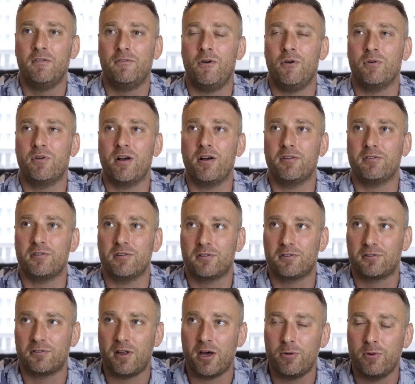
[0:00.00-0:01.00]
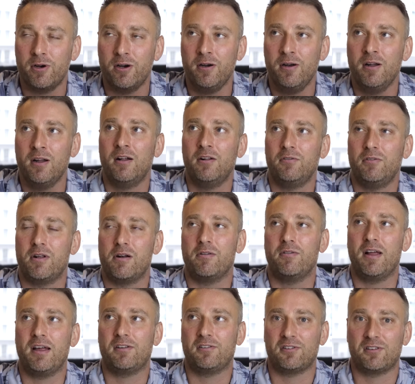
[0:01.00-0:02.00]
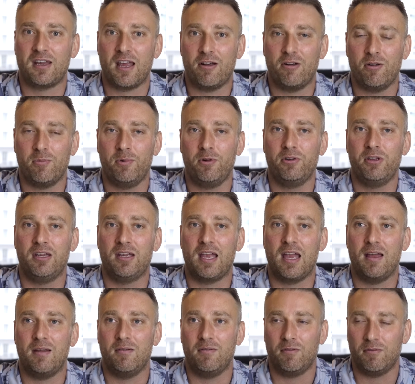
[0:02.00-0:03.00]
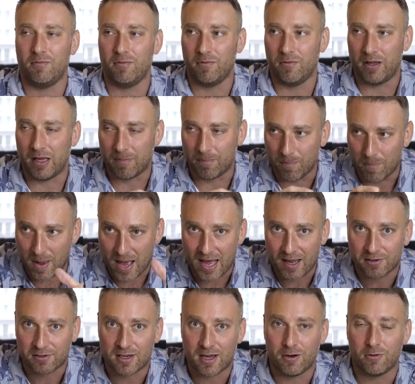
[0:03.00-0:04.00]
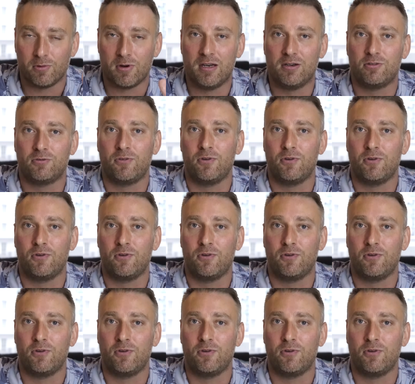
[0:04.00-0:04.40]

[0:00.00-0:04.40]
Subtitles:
phone calls are slower, a little less scalable. You can't mass outreach